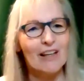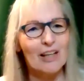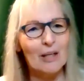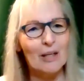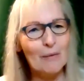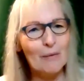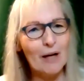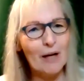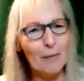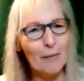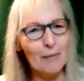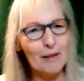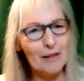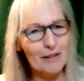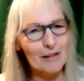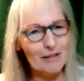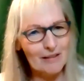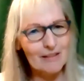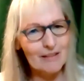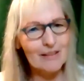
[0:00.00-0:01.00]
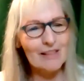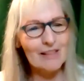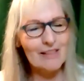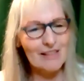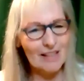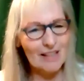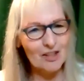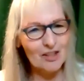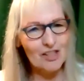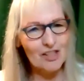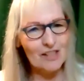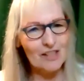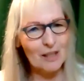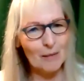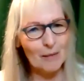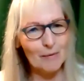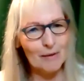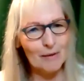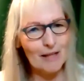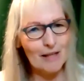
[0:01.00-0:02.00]
him coming his energy is
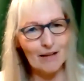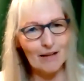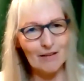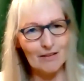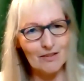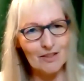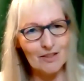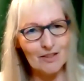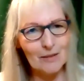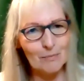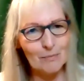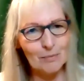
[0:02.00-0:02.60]
coming down onto the